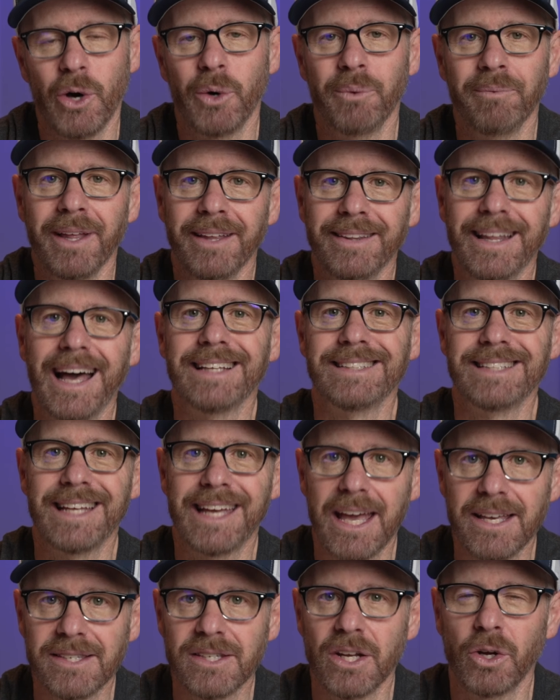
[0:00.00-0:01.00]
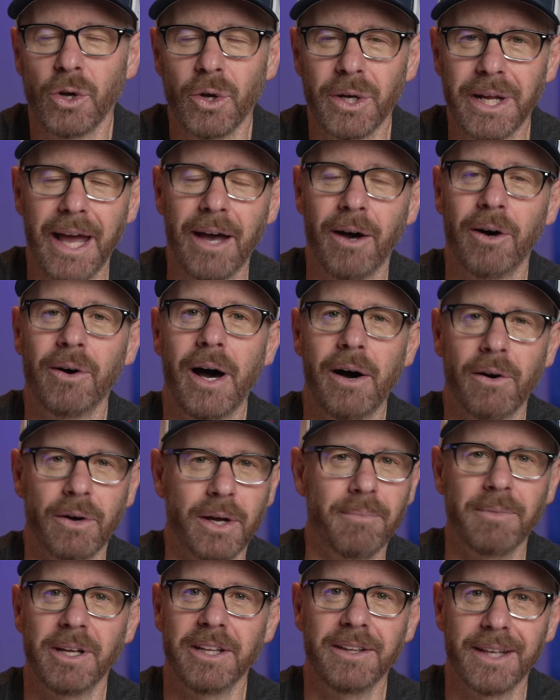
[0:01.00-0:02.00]
So that's the case in a good
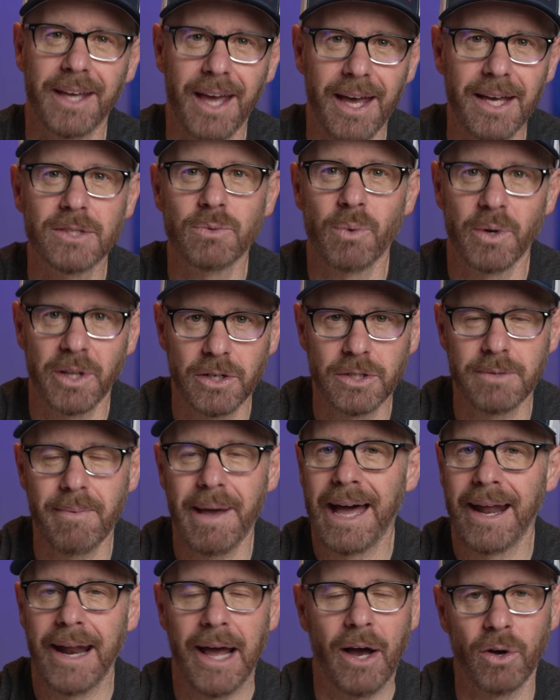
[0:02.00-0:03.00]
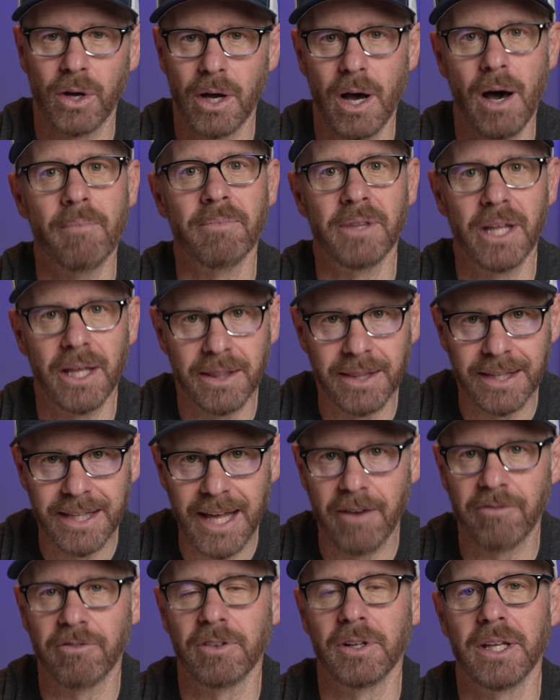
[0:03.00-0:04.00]
outcome. And in the case where there's a bad outcome,
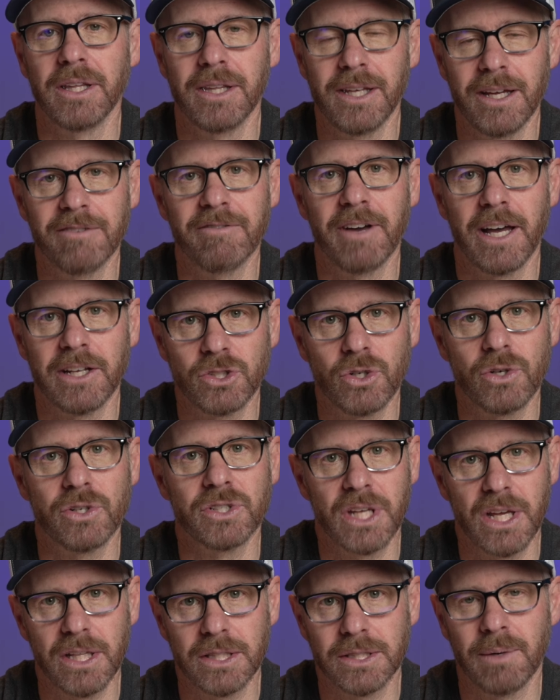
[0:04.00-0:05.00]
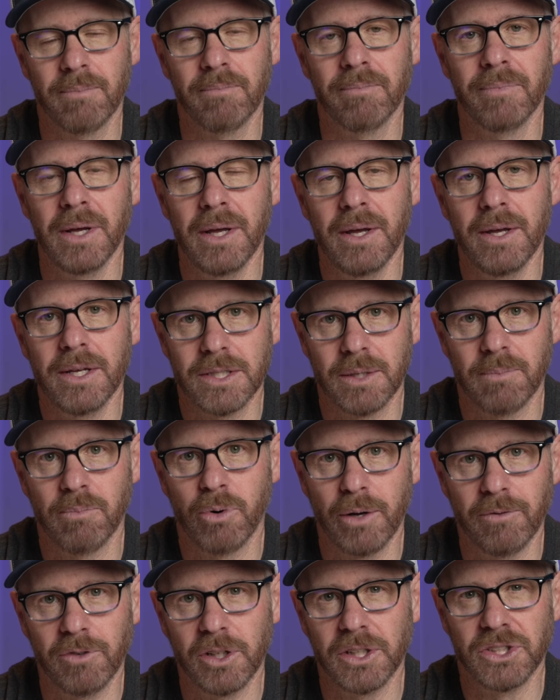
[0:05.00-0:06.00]
then definitely the investors get some
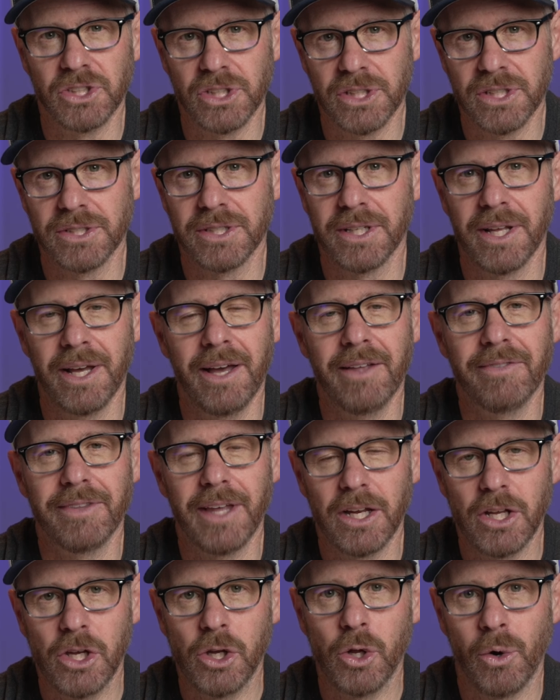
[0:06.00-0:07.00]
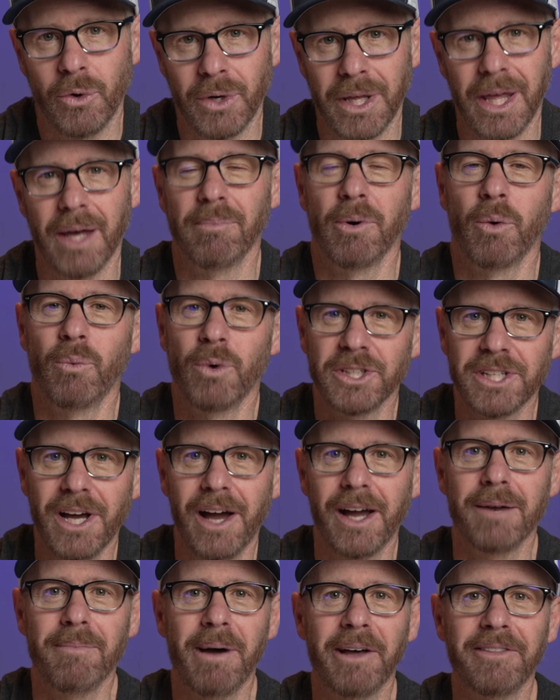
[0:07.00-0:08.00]
privileges that you don't get. But we're
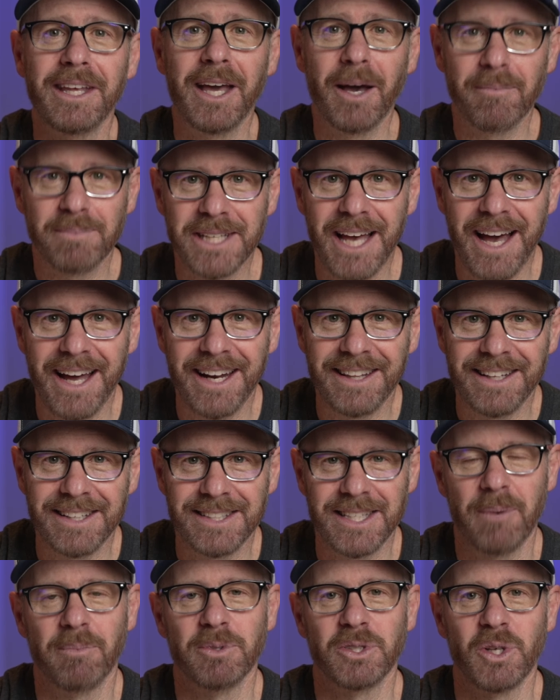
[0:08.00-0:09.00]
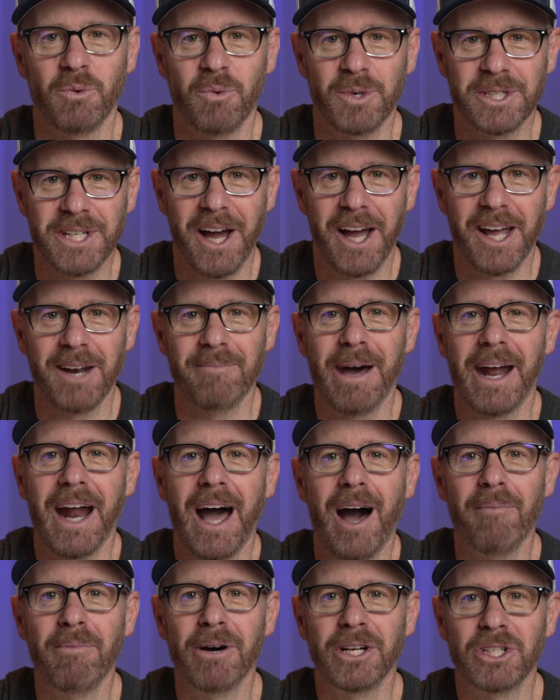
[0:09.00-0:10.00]
talking about the upside in this episode. We're talking
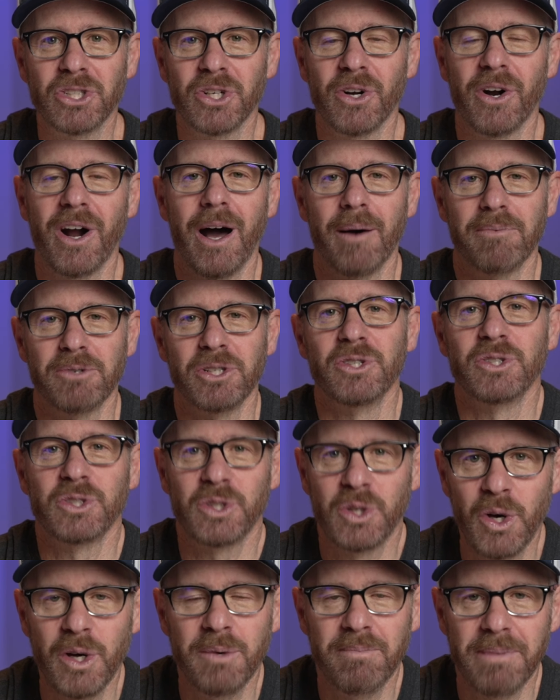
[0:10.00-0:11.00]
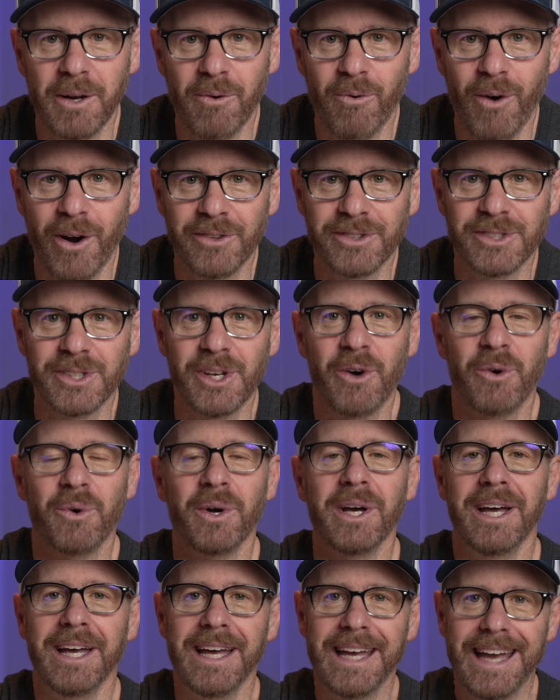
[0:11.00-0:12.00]
about how much your options could be worth.
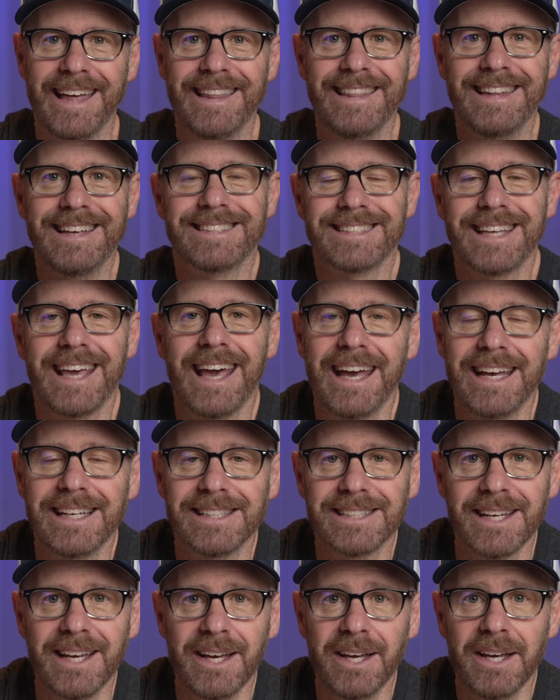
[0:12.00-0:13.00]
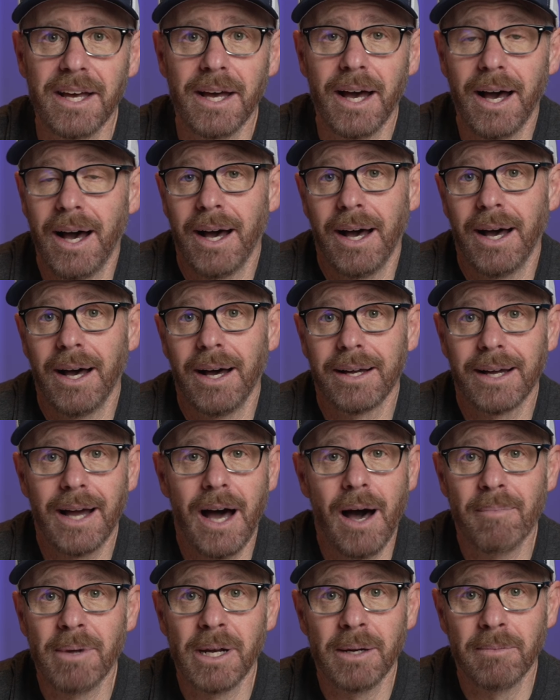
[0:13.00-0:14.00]
So in this case,
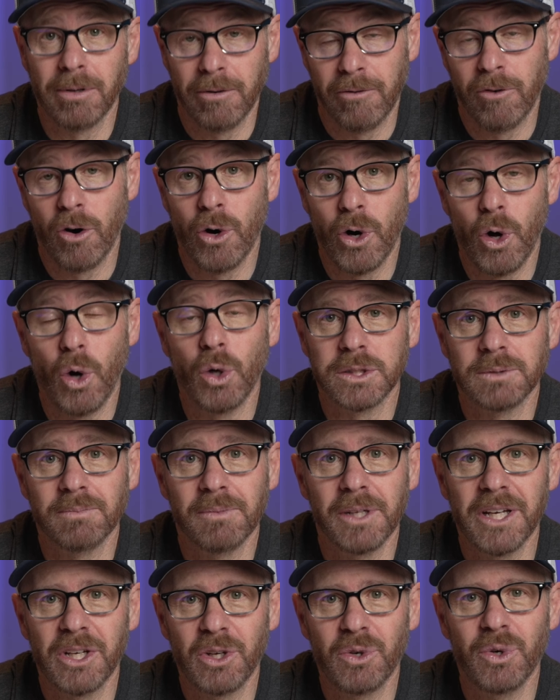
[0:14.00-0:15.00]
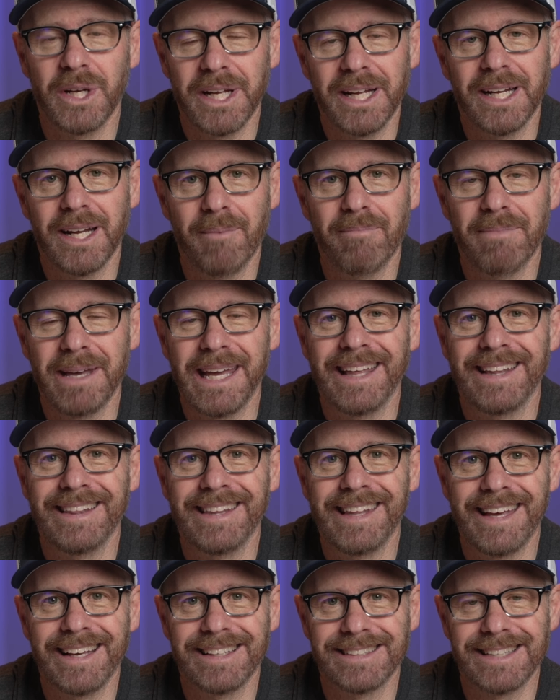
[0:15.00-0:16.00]
common and preferred ultimately could end up
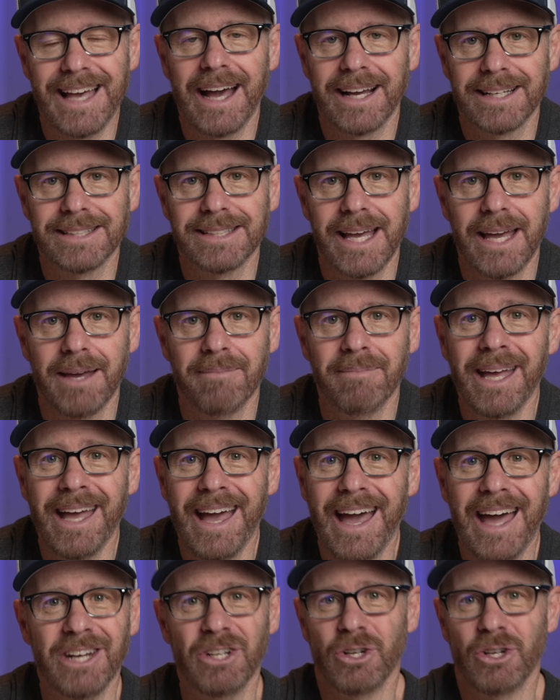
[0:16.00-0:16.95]
being the exact same.